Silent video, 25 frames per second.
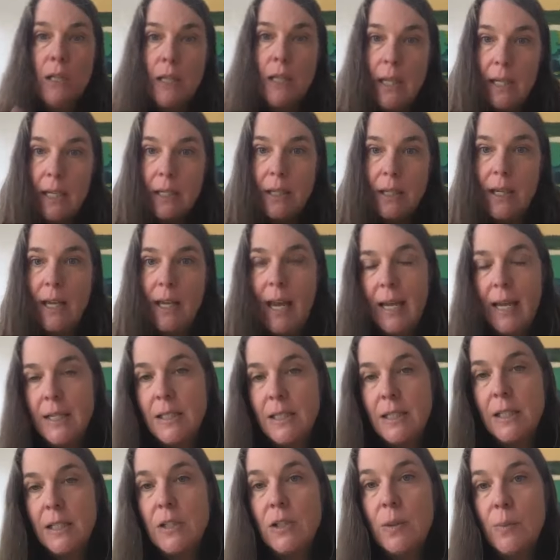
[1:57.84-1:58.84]
get
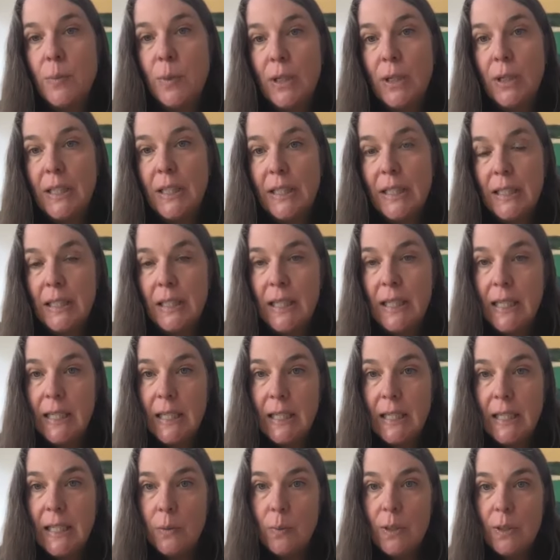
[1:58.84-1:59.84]
access to more clean
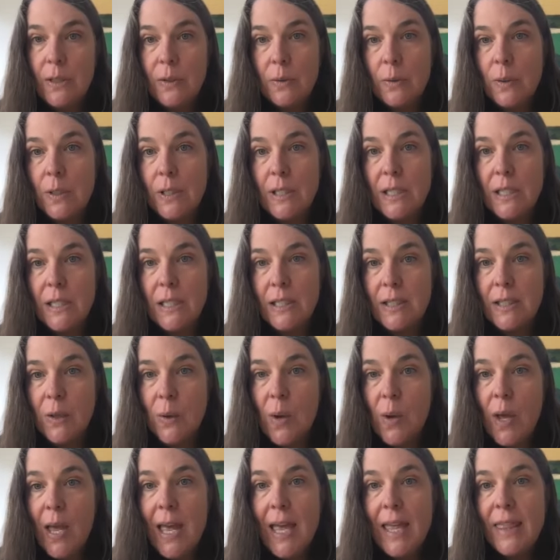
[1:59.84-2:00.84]
heating resources.
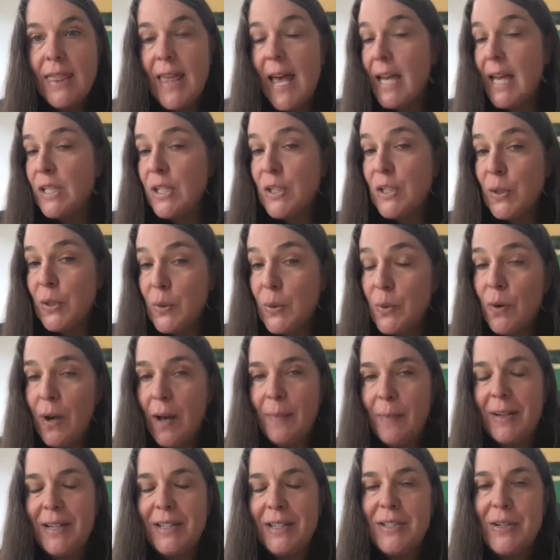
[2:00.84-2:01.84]
So that too,
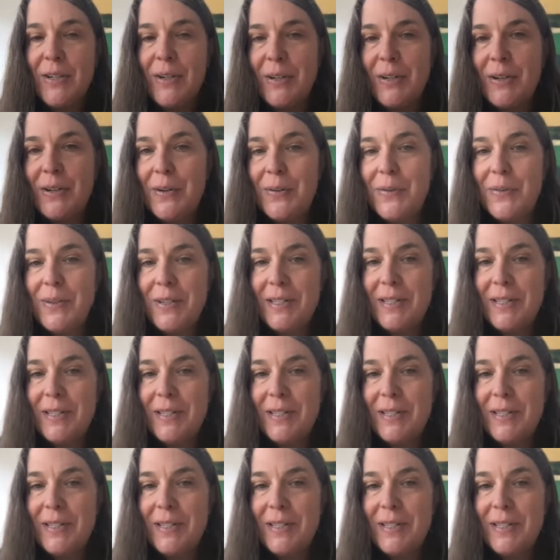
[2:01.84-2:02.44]
I'm going to turn it over to